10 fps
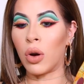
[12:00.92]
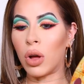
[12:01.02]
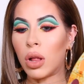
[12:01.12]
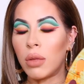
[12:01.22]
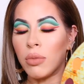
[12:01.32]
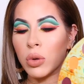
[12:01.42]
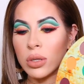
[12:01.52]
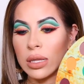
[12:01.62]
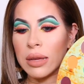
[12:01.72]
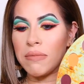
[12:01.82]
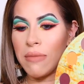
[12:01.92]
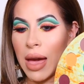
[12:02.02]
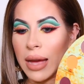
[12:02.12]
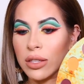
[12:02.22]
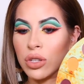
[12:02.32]
all mostly
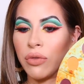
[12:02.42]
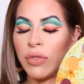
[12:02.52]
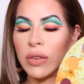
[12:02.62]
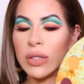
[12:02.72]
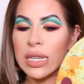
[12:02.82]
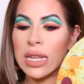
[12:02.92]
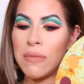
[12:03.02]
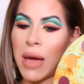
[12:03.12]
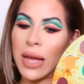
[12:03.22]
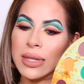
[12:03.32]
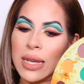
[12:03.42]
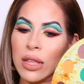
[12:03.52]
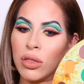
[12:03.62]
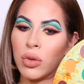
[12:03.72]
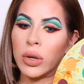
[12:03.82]
mattes, so fifteen mattes
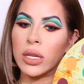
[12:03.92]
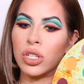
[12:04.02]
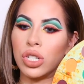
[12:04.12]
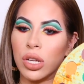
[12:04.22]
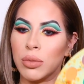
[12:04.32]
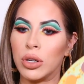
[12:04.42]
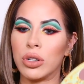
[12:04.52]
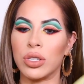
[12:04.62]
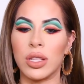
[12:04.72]
and three shimmers.